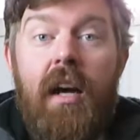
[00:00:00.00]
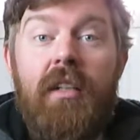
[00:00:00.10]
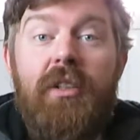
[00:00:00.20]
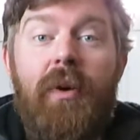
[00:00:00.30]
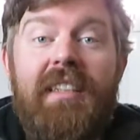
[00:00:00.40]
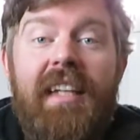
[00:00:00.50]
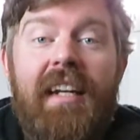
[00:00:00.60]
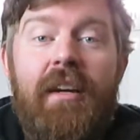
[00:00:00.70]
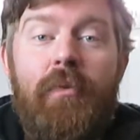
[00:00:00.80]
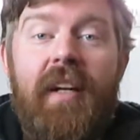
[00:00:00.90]
So I
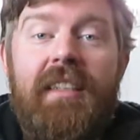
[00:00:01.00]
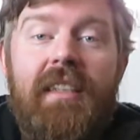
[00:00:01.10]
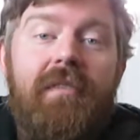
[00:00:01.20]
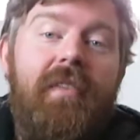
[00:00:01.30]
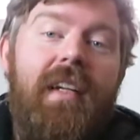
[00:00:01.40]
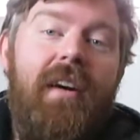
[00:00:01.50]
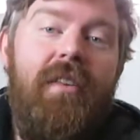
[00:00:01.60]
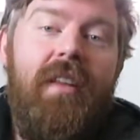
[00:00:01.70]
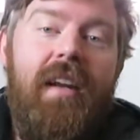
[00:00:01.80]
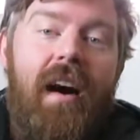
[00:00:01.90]
said in a recent
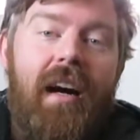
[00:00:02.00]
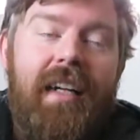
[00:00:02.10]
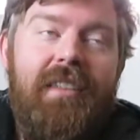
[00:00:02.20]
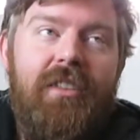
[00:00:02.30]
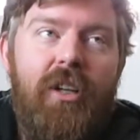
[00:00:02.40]
video that I